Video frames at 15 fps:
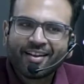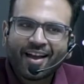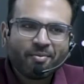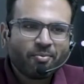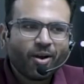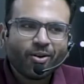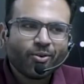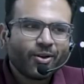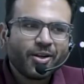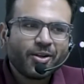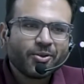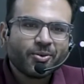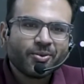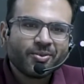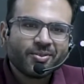I'm not going
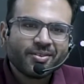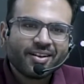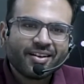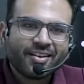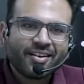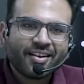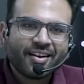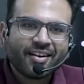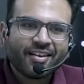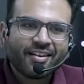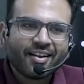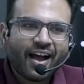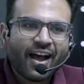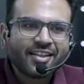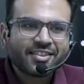to
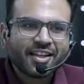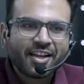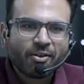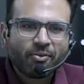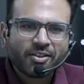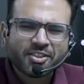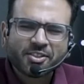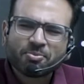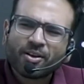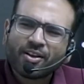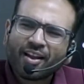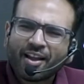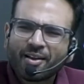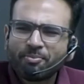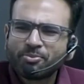ask any questions, but
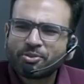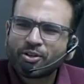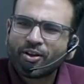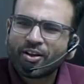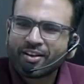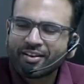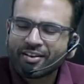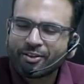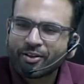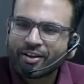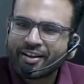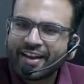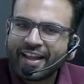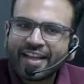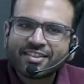I'm sure your
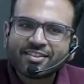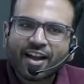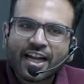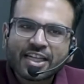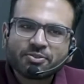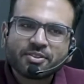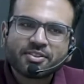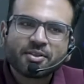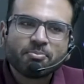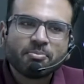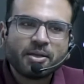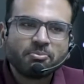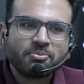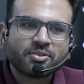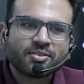day starts with some
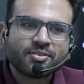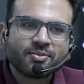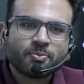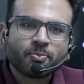memes.